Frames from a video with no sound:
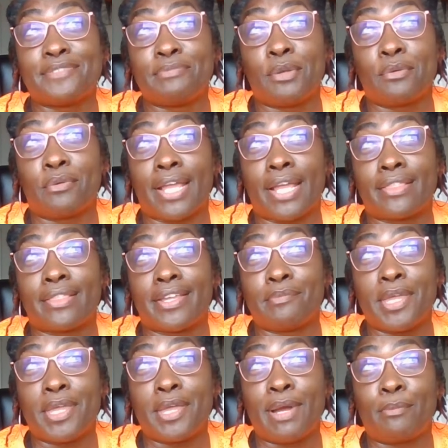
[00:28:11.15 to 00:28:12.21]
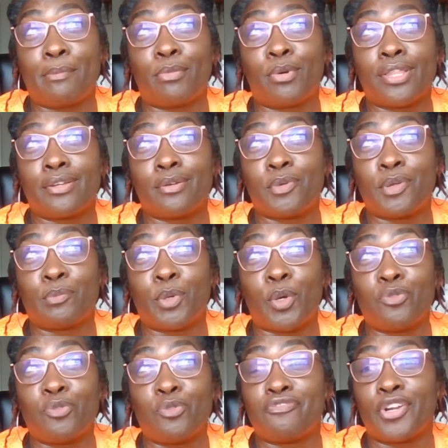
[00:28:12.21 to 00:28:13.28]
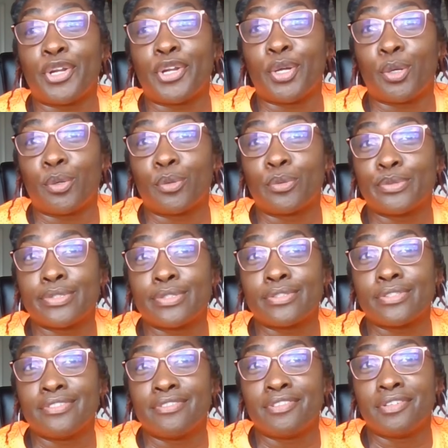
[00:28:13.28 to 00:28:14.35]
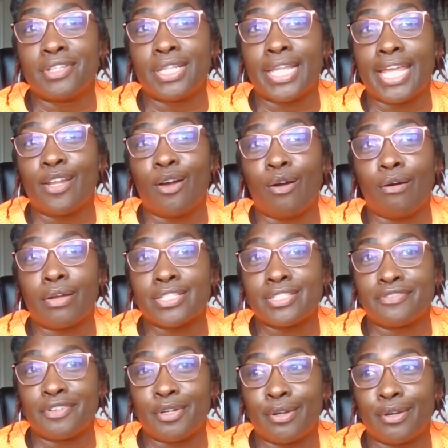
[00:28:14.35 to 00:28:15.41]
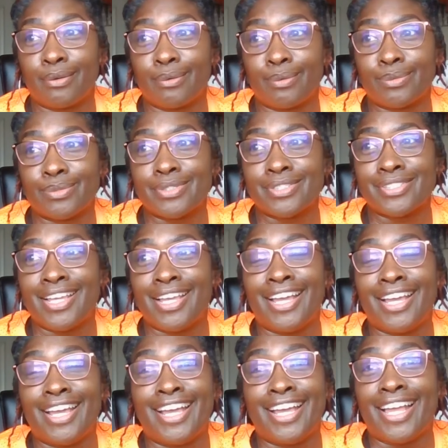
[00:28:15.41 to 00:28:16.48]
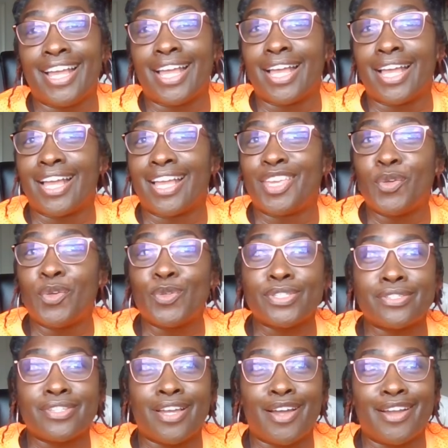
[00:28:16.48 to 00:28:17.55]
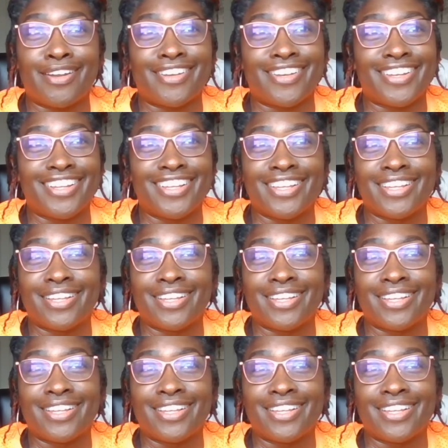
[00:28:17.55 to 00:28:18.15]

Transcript: that's me right there. Me and my brother, we're both Virgos, late August Virgos. you start